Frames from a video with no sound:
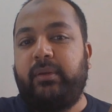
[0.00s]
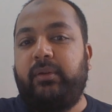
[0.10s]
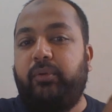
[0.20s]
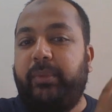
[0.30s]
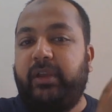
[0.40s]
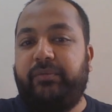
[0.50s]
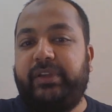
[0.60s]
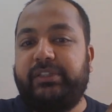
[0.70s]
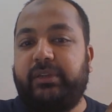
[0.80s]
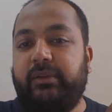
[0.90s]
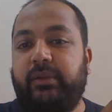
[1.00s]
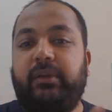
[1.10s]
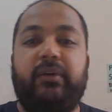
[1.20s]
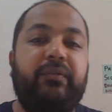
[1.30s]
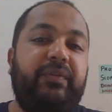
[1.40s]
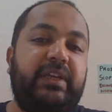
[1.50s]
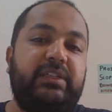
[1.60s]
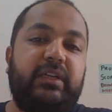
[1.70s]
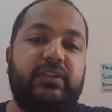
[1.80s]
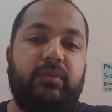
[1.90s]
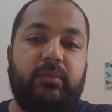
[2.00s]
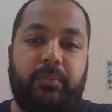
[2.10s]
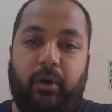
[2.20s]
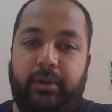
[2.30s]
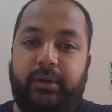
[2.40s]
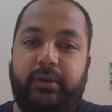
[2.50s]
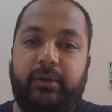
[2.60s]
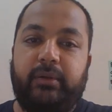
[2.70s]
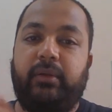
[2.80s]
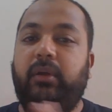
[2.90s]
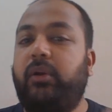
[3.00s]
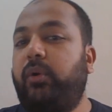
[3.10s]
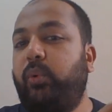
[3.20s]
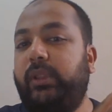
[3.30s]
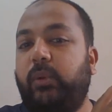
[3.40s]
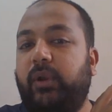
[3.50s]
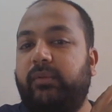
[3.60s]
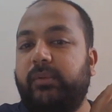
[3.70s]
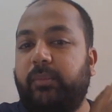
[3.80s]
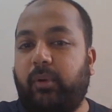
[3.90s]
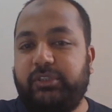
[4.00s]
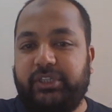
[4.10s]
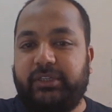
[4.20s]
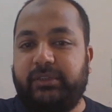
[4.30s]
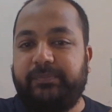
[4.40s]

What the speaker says: to make a feature. Feature is from the product, doing the work from the project.